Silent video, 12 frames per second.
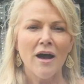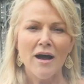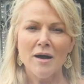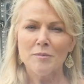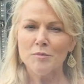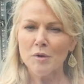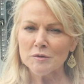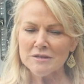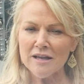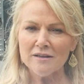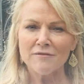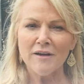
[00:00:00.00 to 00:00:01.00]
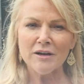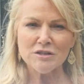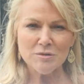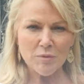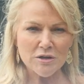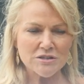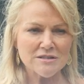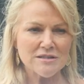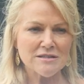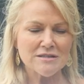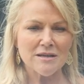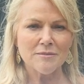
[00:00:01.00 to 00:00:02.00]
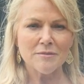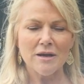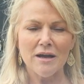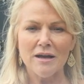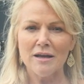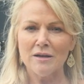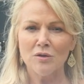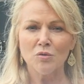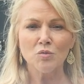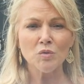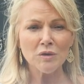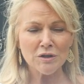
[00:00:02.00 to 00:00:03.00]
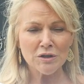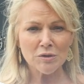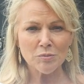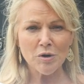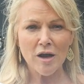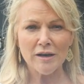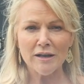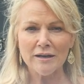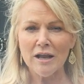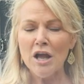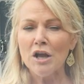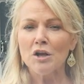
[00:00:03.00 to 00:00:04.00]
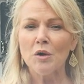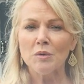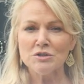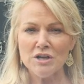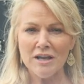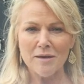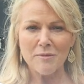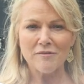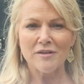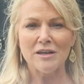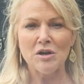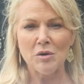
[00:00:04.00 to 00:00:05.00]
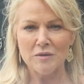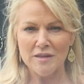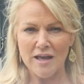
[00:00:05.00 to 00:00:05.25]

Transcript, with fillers: ProTang fire suppression system, really good product. Go and check out my video on